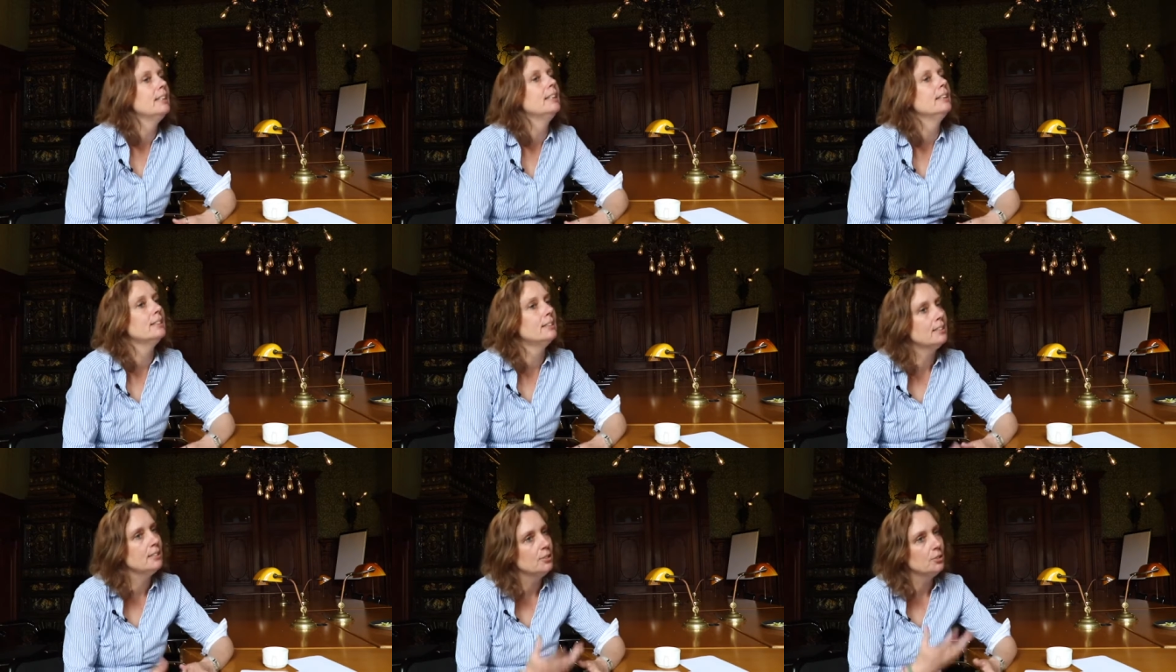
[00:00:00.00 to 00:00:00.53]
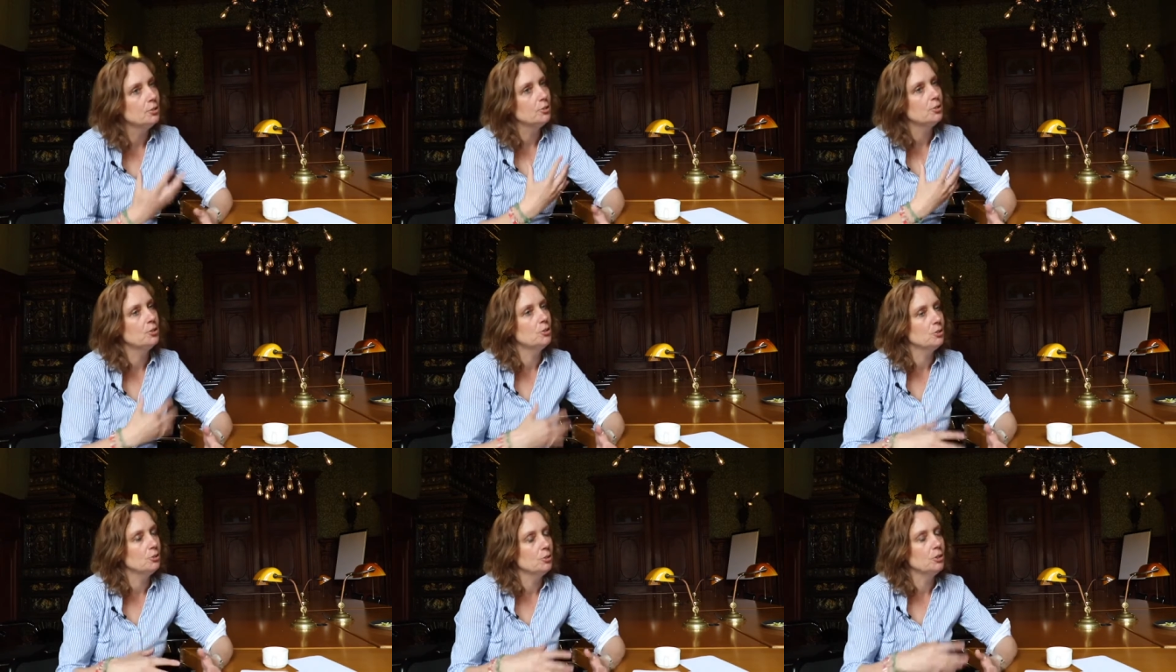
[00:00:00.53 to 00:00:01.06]
that, you
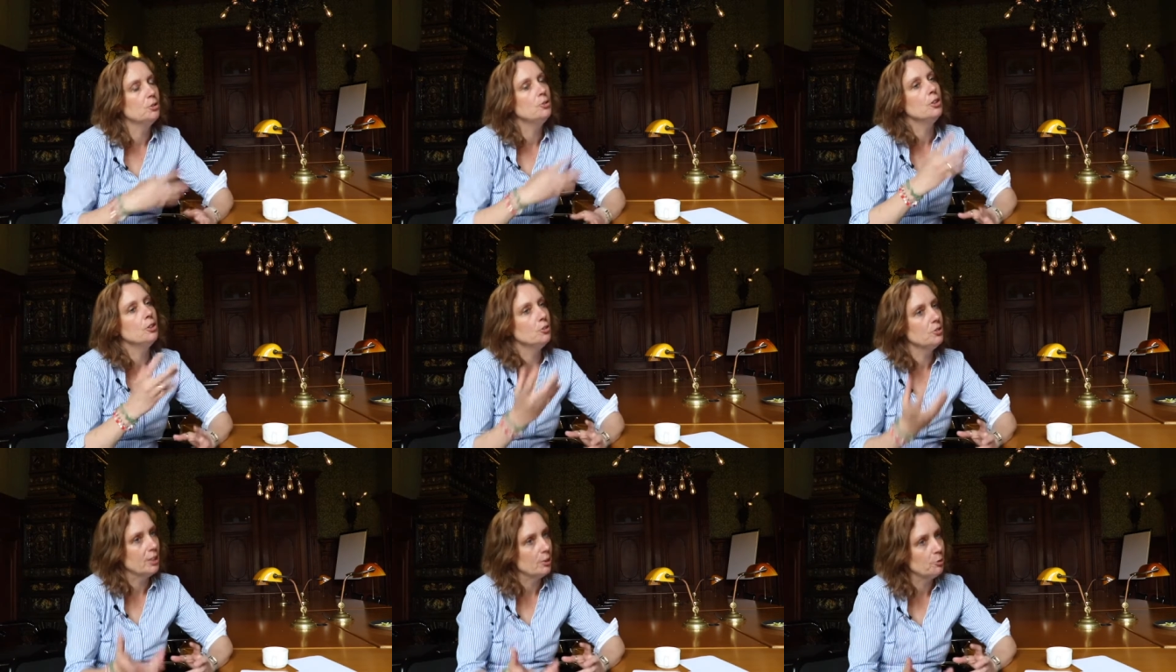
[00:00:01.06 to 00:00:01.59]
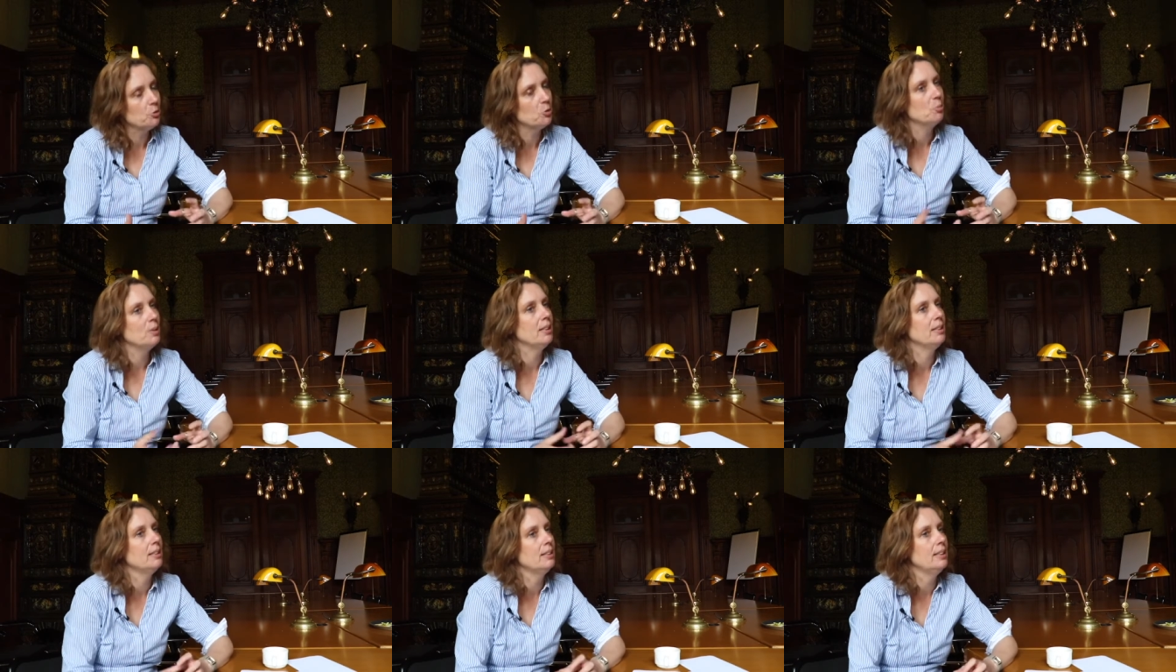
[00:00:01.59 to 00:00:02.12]
could sort of, you don't have to
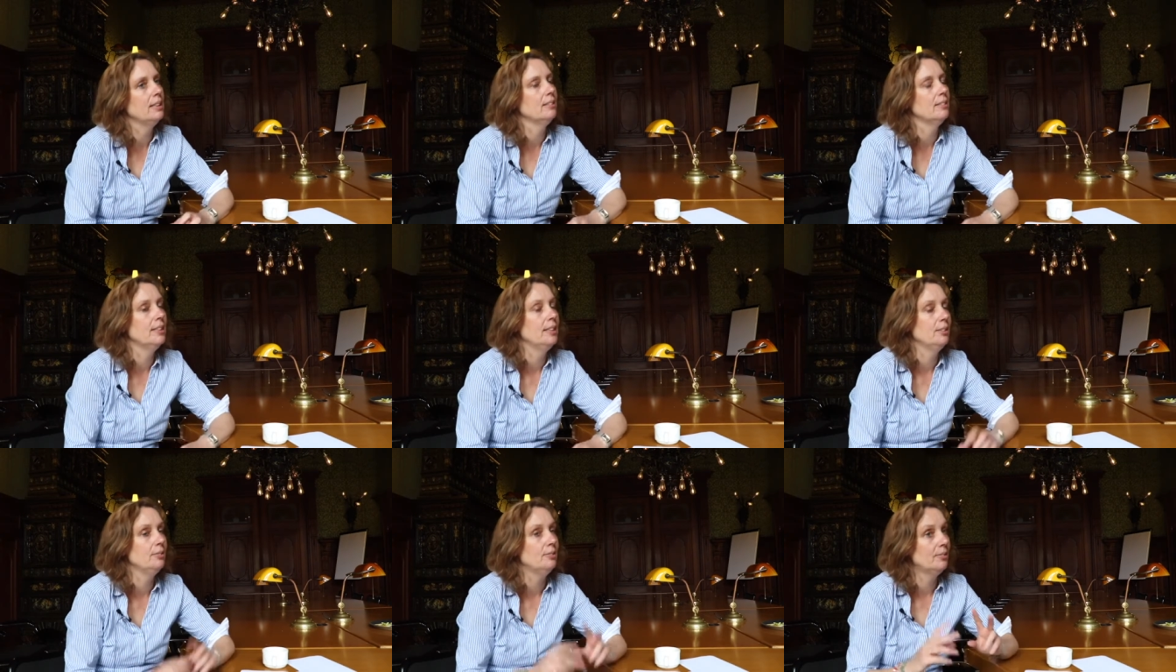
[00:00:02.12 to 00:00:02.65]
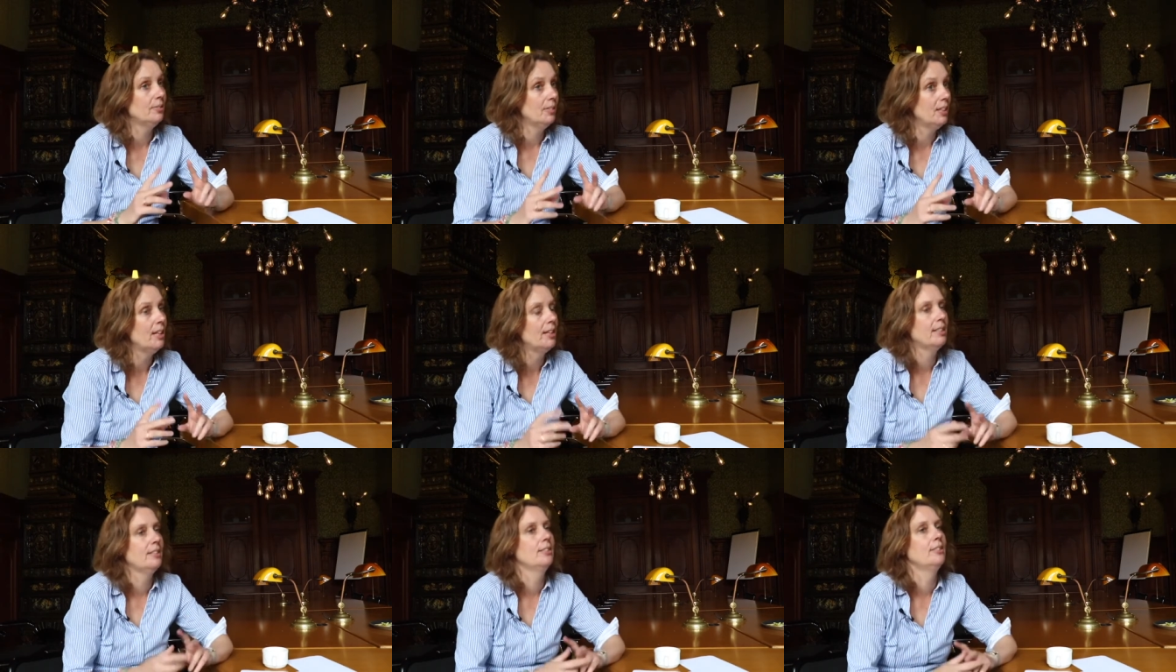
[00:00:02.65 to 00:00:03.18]
make an EHRI
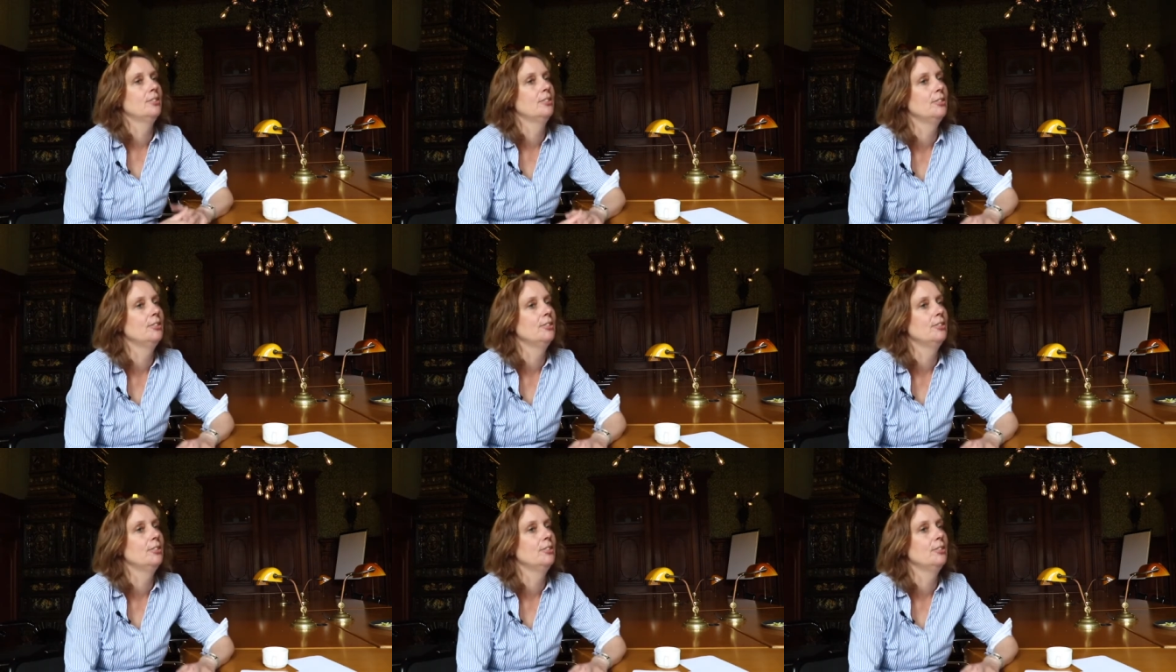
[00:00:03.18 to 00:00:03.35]
light.